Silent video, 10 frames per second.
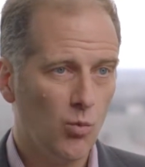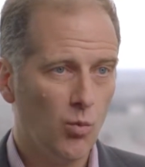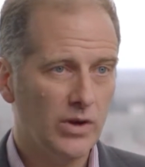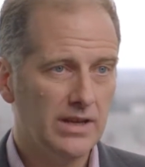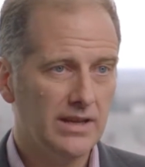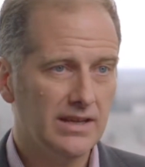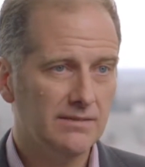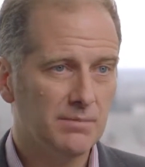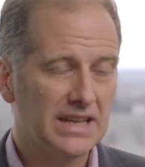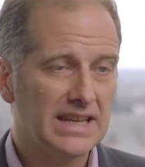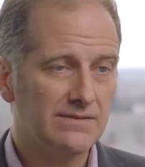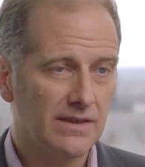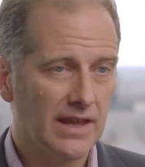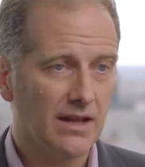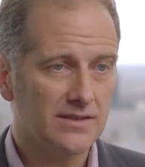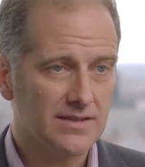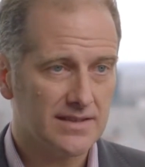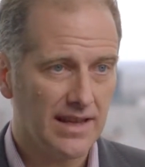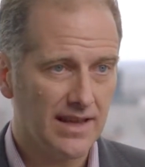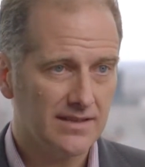We believe that they
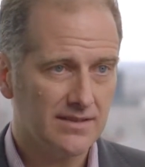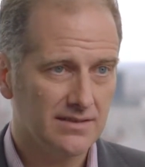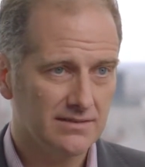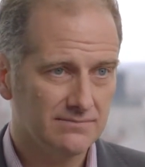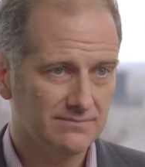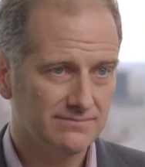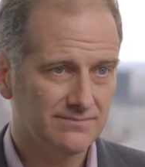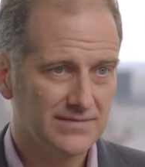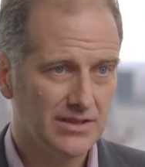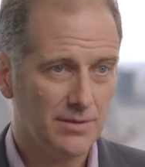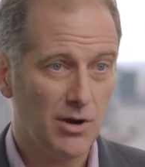understand the